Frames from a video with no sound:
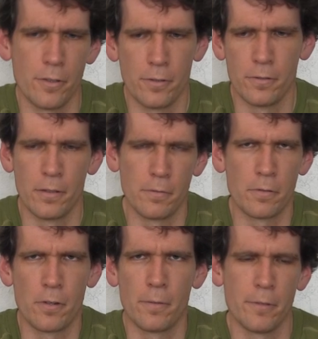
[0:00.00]
to
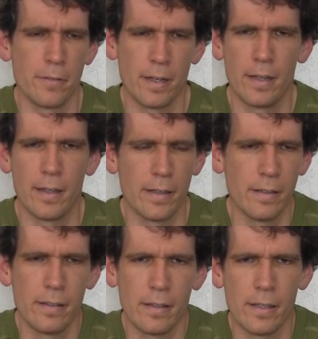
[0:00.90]
inform you that
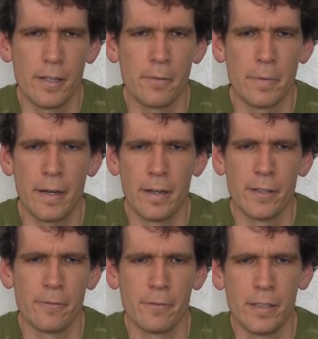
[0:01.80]
I hereby
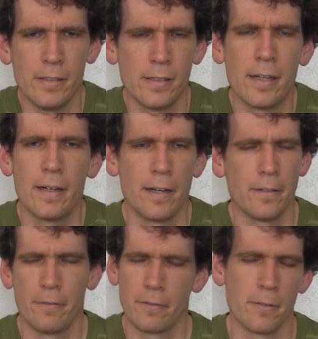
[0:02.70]

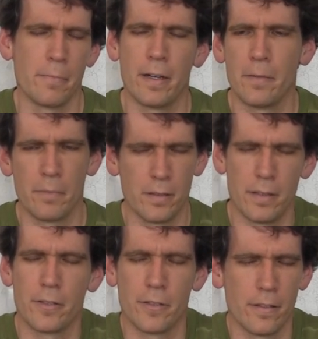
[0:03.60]
resign from my
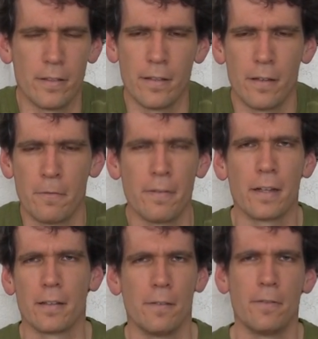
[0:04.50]
position
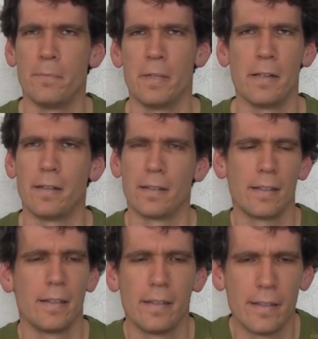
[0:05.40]
effective
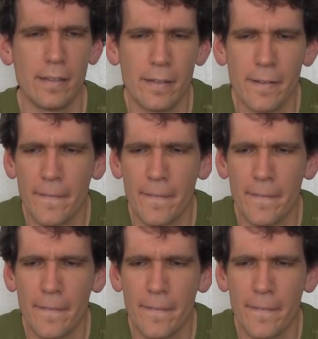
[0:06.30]
immediately.